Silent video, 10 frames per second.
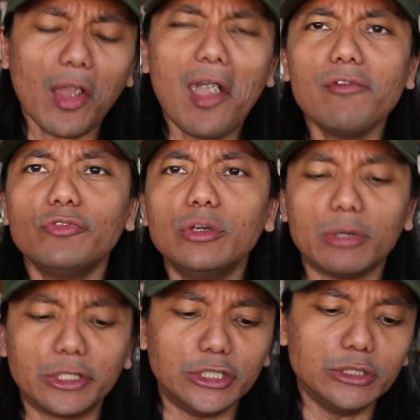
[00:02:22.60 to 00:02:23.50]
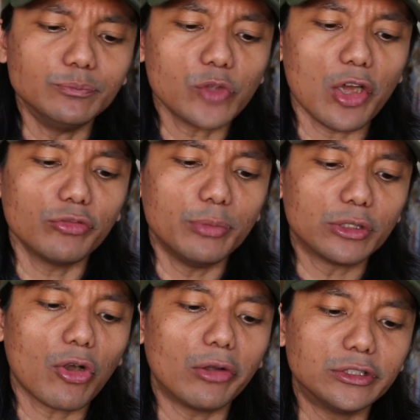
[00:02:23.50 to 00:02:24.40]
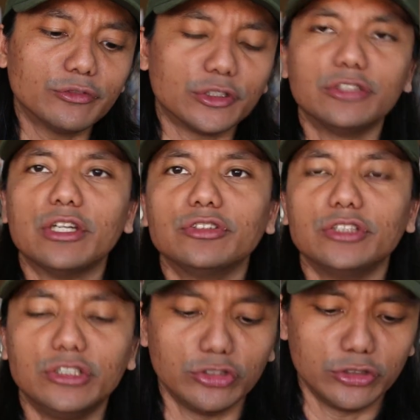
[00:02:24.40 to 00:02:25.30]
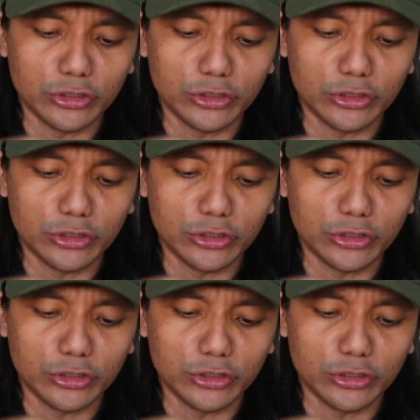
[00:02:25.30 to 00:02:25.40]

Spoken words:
everybody has been calling for the resignation